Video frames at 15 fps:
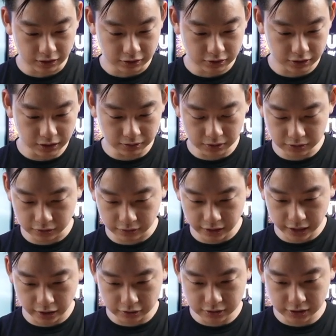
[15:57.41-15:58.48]
So I think in terms of
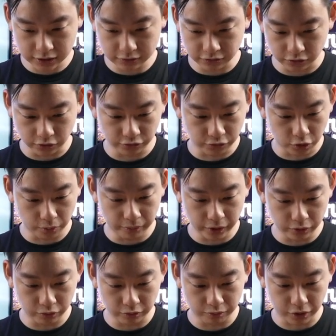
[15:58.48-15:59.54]
layout sites for the
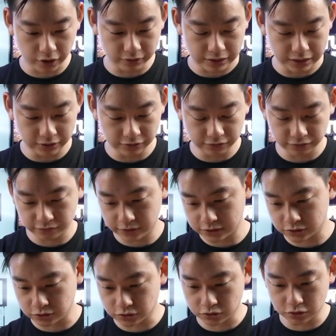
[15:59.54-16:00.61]
4-bedroom with private lift, that's
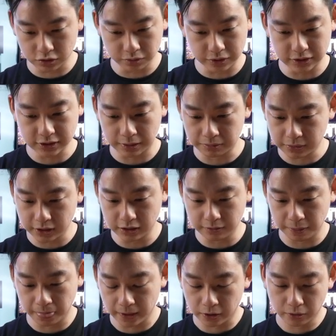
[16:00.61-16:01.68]
also going to be something
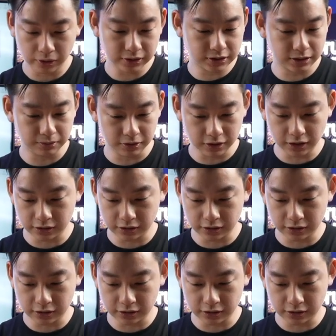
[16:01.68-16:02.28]
quite similar. I